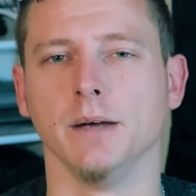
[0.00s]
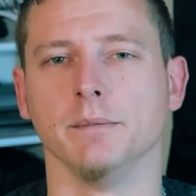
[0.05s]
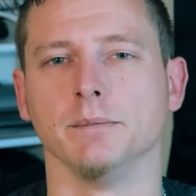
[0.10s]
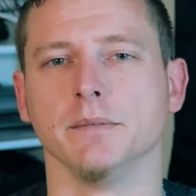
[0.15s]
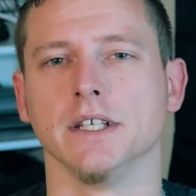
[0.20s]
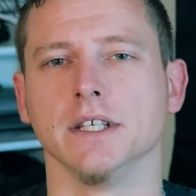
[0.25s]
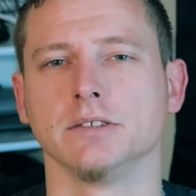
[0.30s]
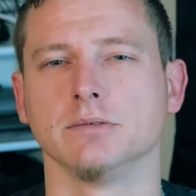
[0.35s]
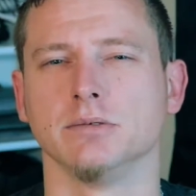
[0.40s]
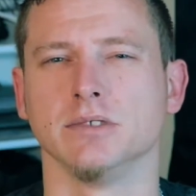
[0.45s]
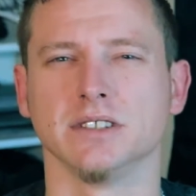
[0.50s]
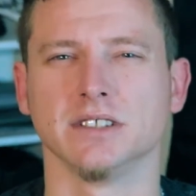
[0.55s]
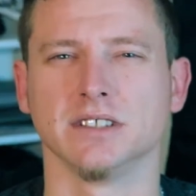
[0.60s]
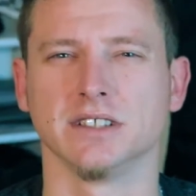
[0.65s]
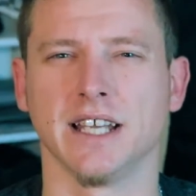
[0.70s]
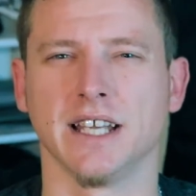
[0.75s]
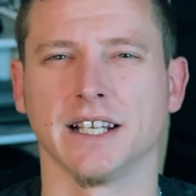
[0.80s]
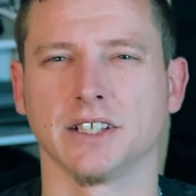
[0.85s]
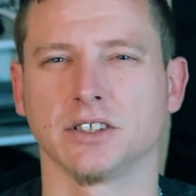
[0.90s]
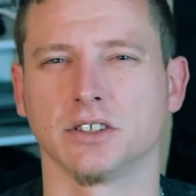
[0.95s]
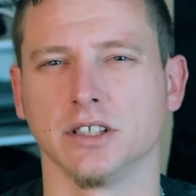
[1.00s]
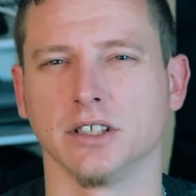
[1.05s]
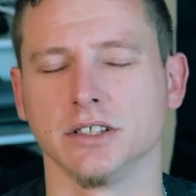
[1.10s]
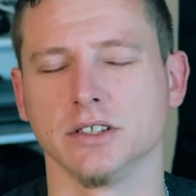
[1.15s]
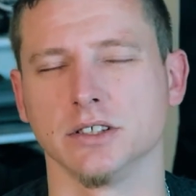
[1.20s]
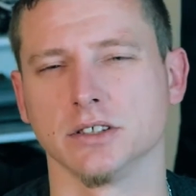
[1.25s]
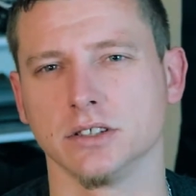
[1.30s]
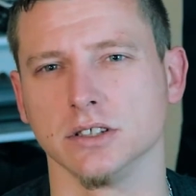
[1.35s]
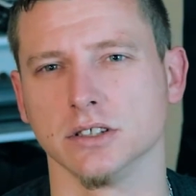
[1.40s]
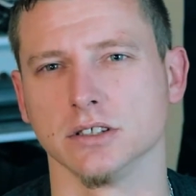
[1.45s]
This was actually
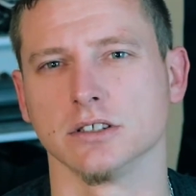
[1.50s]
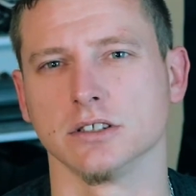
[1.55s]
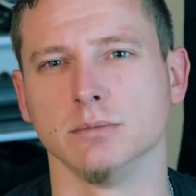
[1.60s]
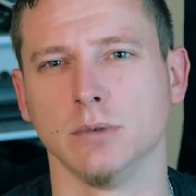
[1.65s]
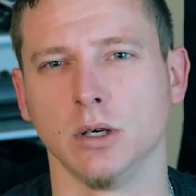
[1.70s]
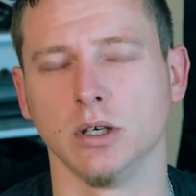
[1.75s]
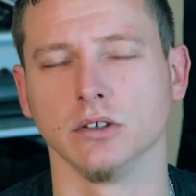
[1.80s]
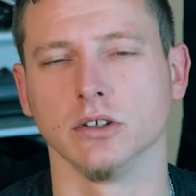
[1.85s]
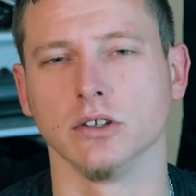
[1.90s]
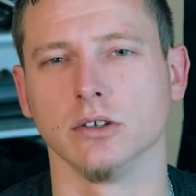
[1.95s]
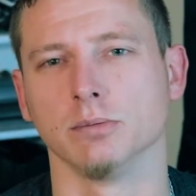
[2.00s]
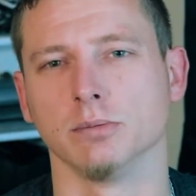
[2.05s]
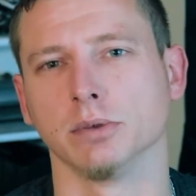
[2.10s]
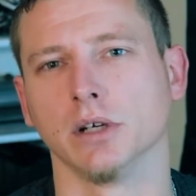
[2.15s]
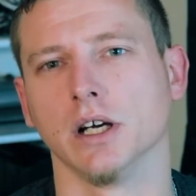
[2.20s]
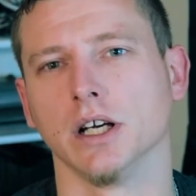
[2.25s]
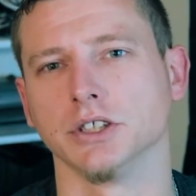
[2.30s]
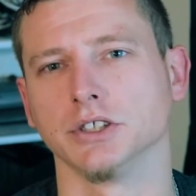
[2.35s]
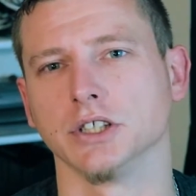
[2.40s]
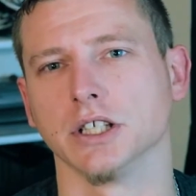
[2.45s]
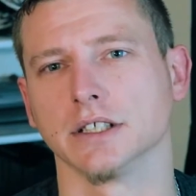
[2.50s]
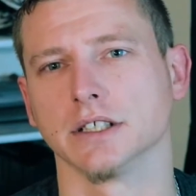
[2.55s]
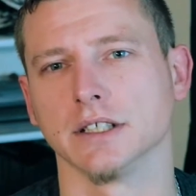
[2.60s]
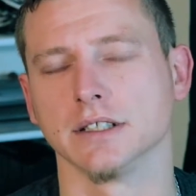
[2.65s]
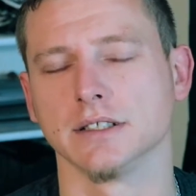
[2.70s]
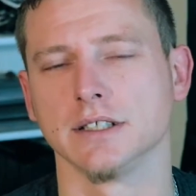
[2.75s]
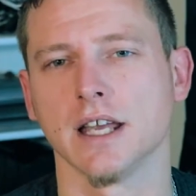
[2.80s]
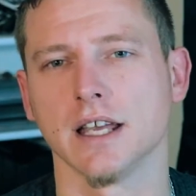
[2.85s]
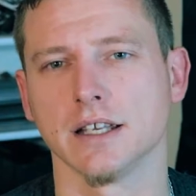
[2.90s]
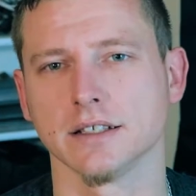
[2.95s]
just a small little project, a
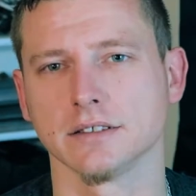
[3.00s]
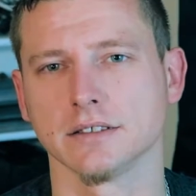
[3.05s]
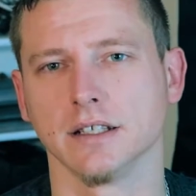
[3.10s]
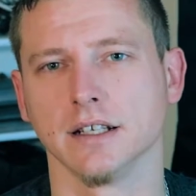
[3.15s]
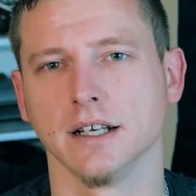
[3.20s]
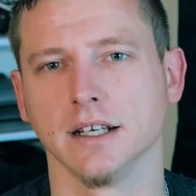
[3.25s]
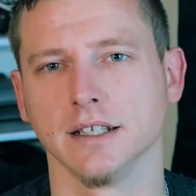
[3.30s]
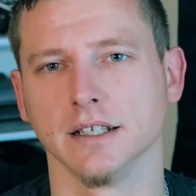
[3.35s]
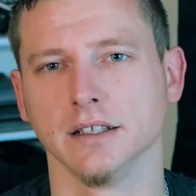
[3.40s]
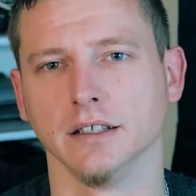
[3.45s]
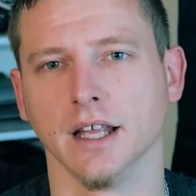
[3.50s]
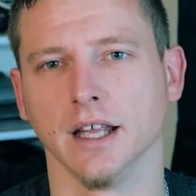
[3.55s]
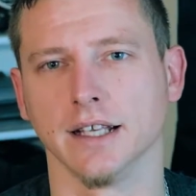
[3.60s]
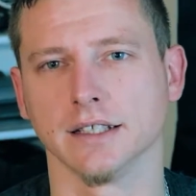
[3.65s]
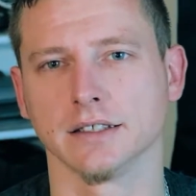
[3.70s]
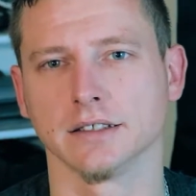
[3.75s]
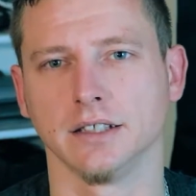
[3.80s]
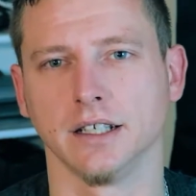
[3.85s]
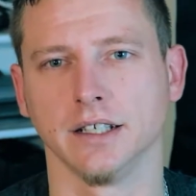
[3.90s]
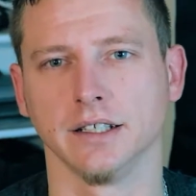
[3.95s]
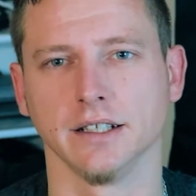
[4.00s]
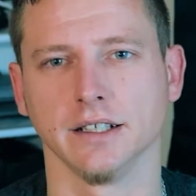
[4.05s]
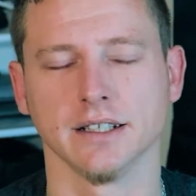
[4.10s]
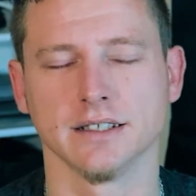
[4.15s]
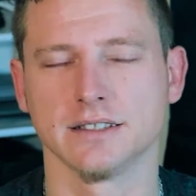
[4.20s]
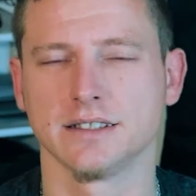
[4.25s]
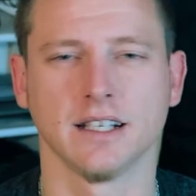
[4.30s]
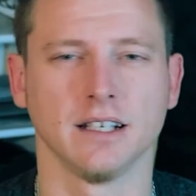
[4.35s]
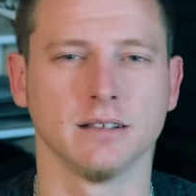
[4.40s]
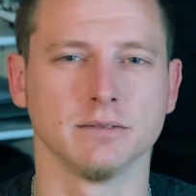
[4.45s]
test that I did last night. I
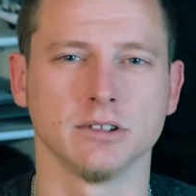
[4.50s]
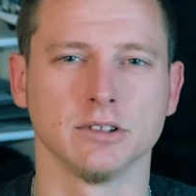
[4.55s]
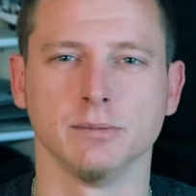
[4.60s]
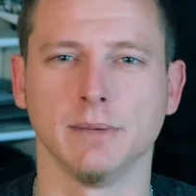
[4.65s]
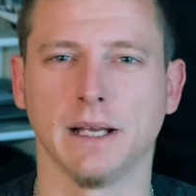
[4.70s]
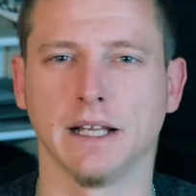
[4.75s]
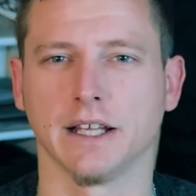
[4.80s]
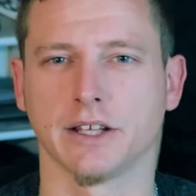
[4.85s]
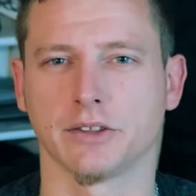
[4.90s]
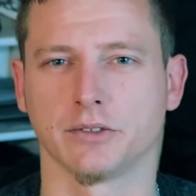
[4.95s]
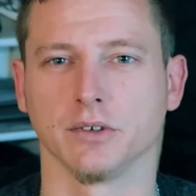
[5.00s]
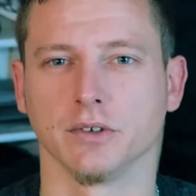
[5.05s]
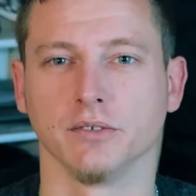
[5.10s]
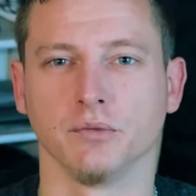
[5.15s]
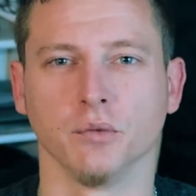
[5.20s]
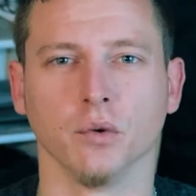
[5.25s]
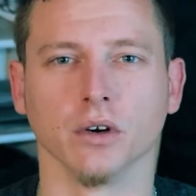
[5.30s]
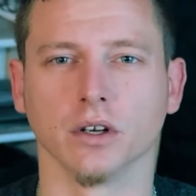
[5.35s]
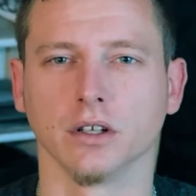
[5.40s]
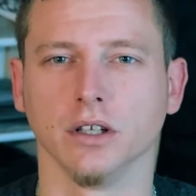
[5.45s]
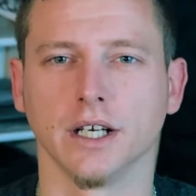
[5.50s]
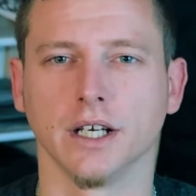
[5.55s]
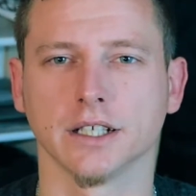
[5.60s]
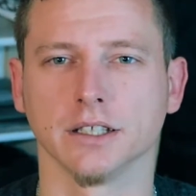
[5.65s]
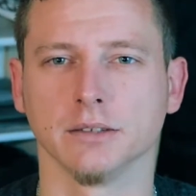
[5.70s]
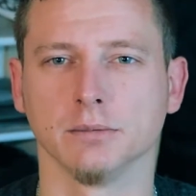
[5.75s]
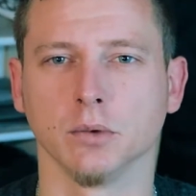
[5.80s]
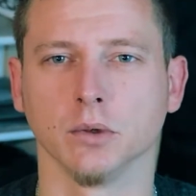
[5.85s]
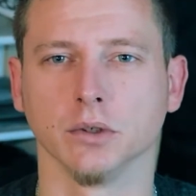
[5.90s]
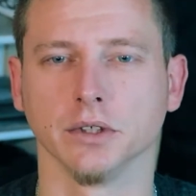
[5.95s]
stayed up till about like 3 or 4 o'clock in
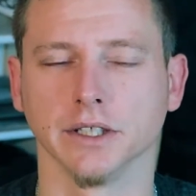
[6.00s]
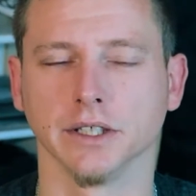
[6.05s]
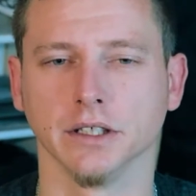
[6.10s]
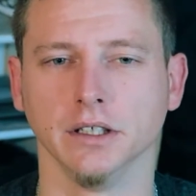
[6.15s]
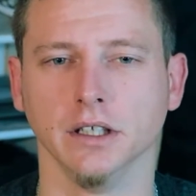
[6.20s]
the morning,